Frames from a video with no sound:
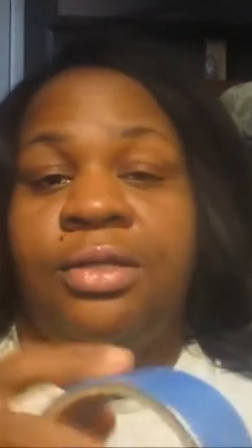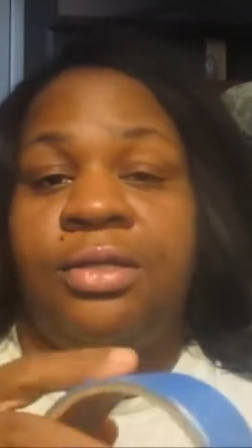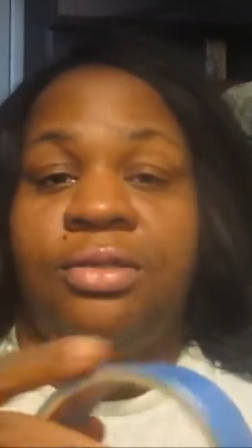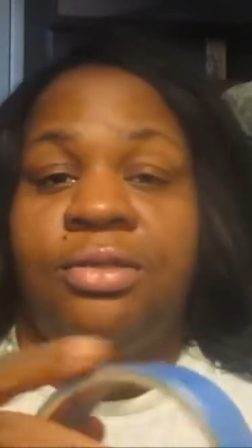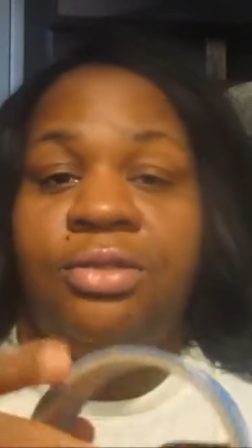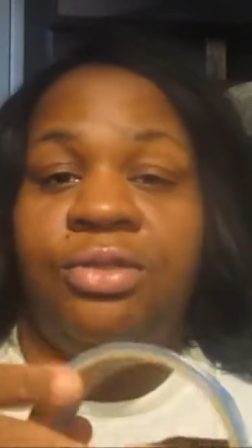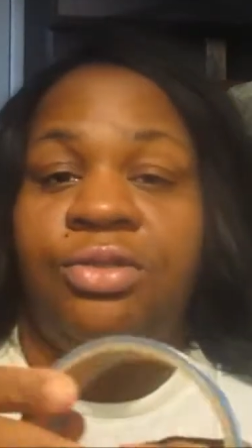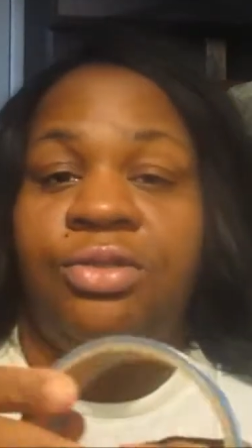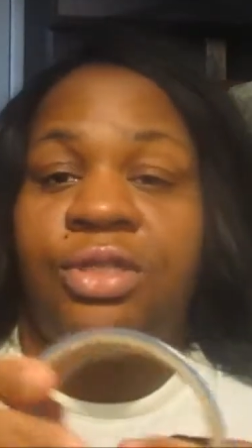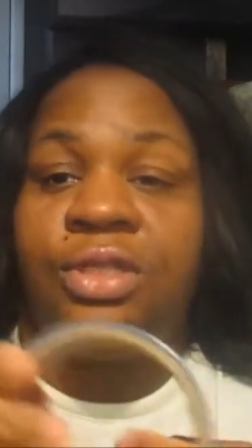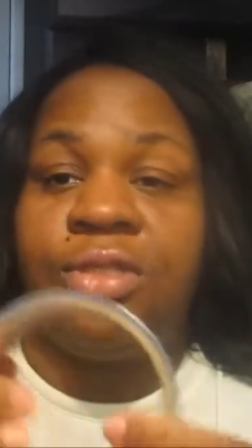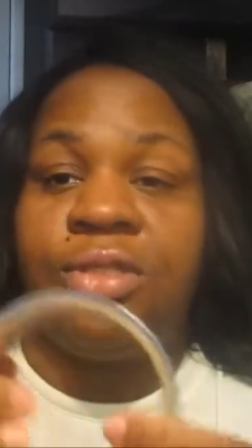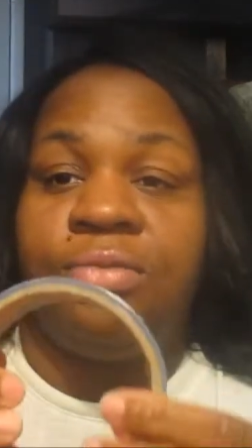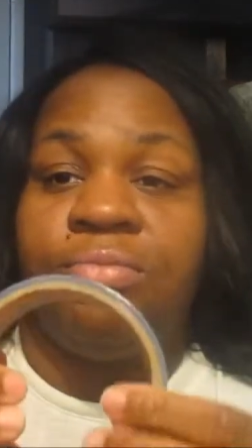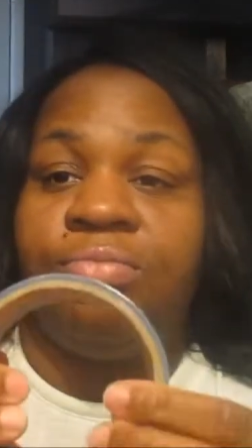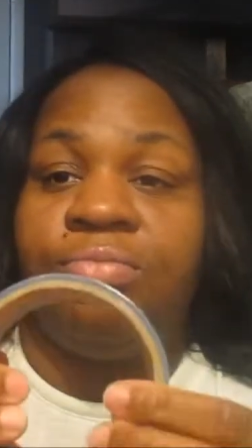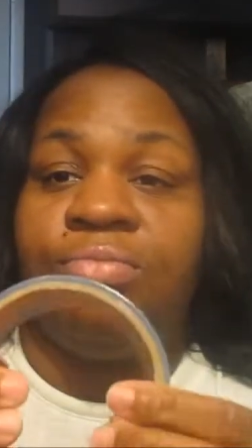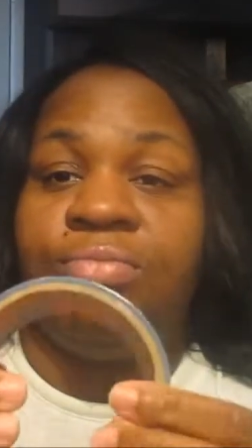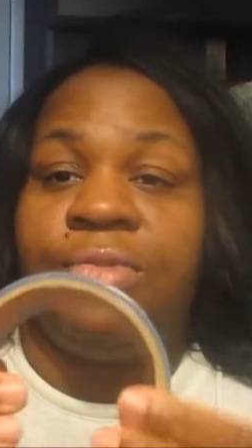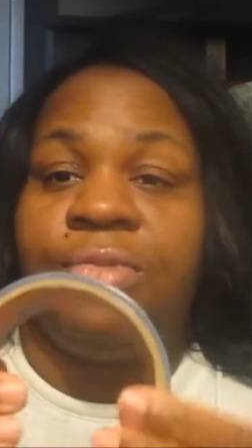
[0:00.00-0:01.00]
you can
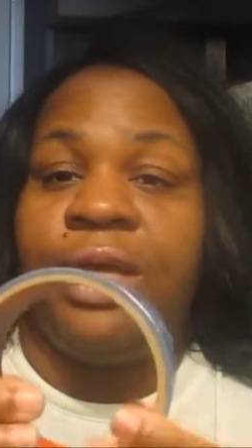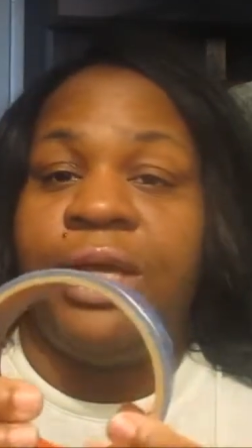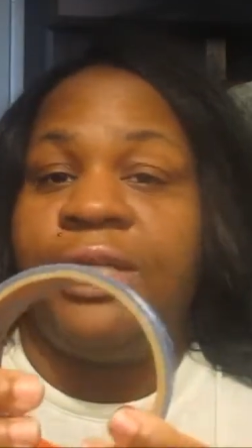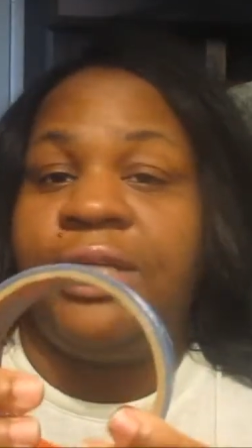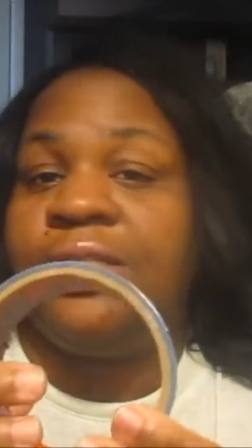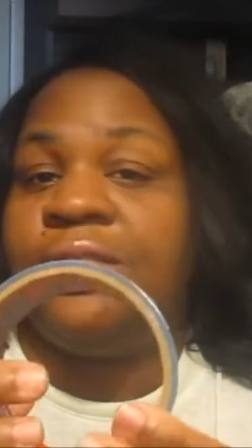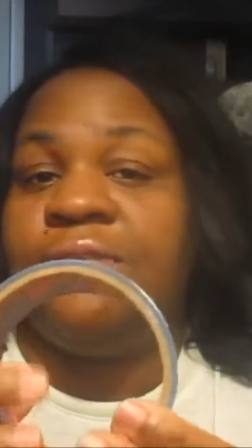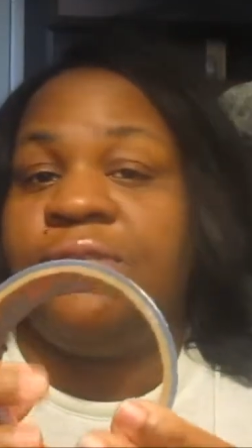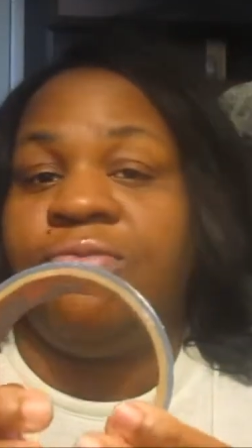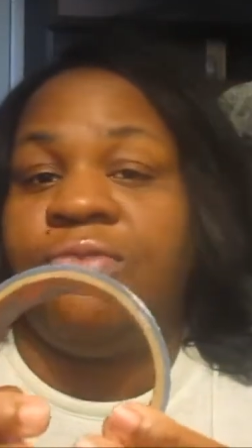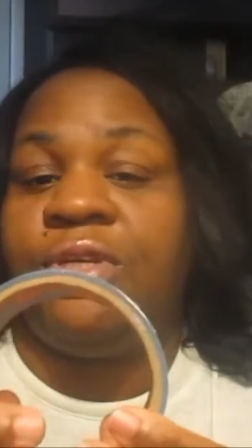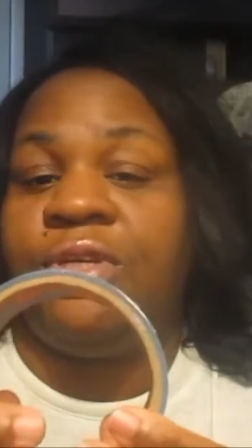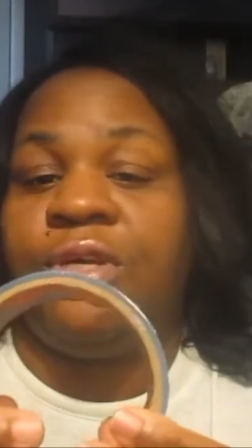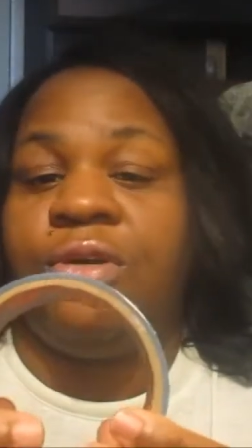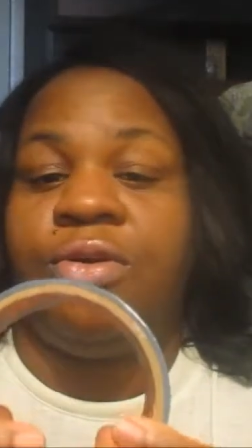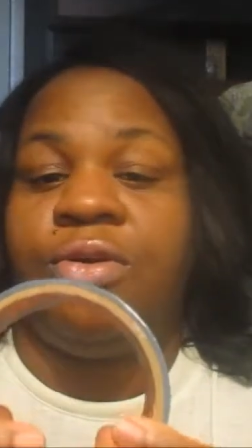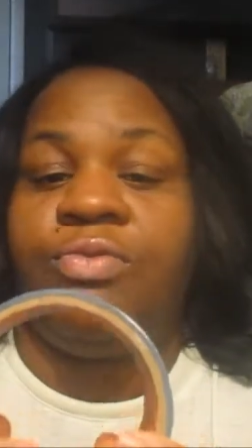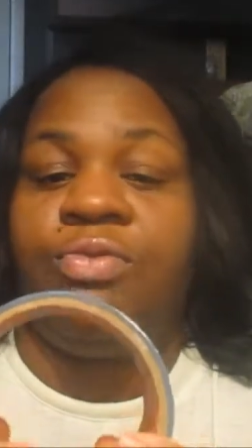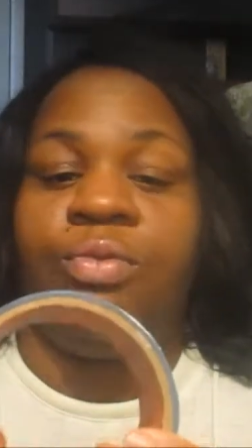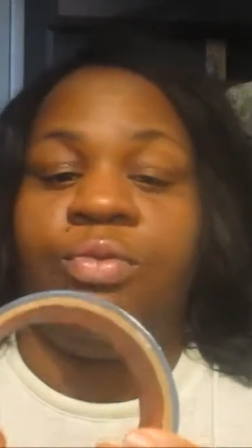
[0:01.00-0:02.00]
exit the
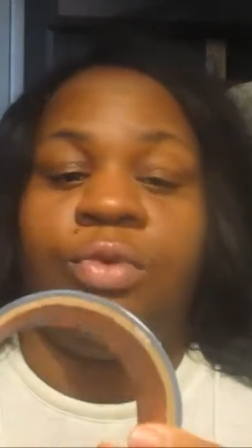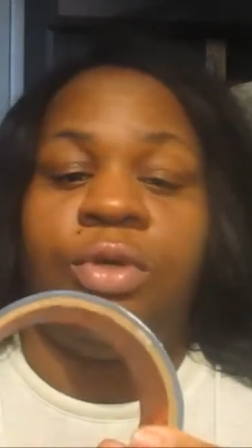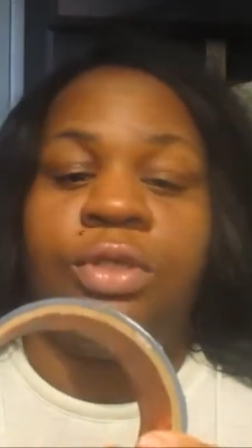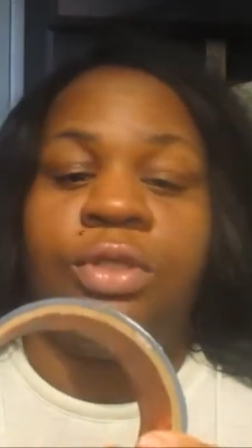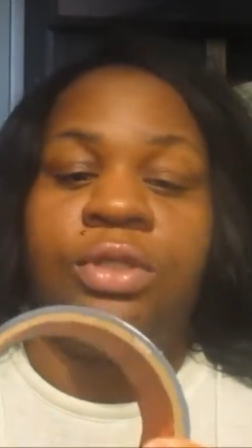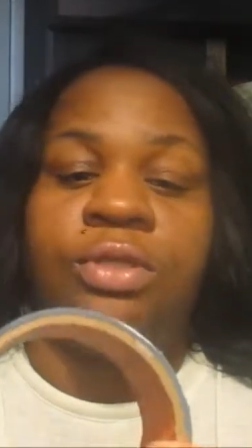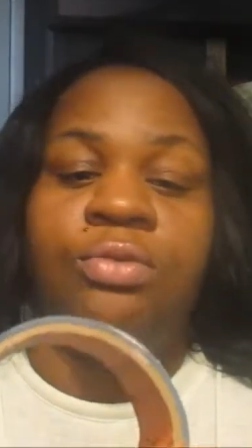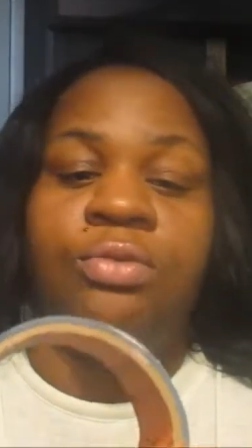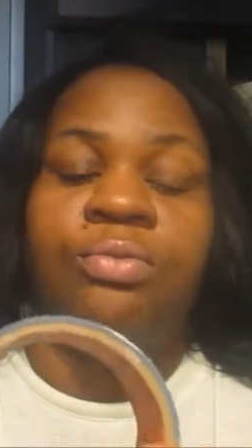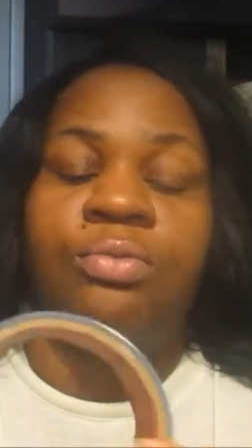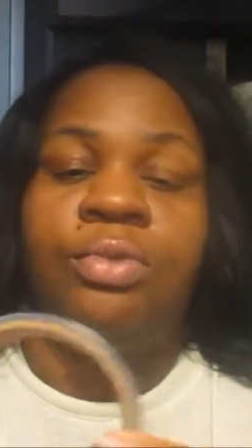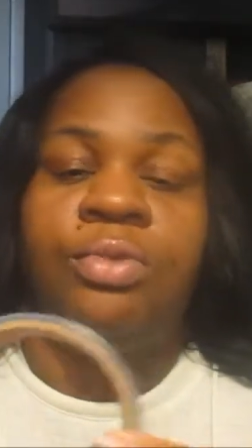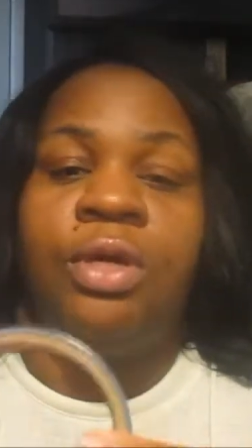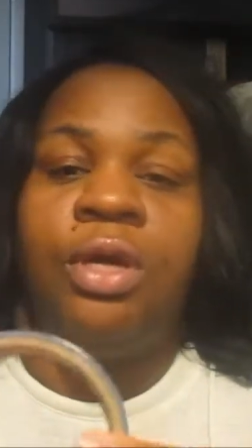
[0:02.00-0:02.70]
video if you want to.